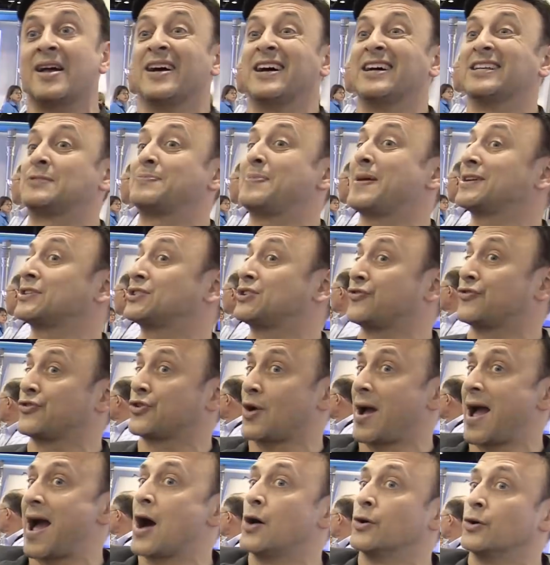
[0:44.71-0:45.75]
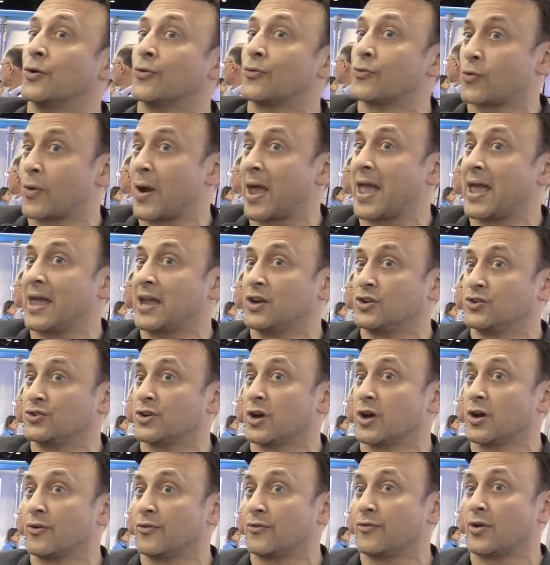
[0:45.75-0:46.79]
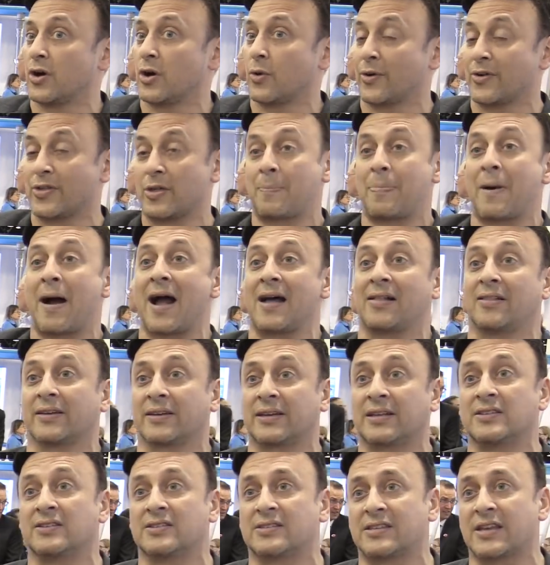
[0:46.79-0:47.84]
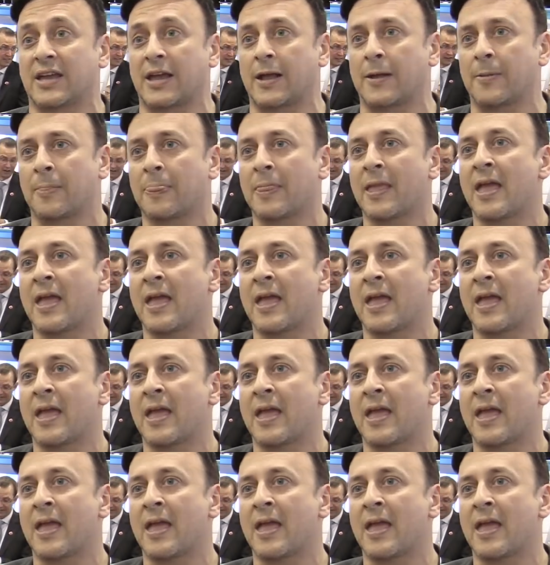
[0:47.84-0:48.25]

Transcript: especially if you're out of range of where the pilot can see.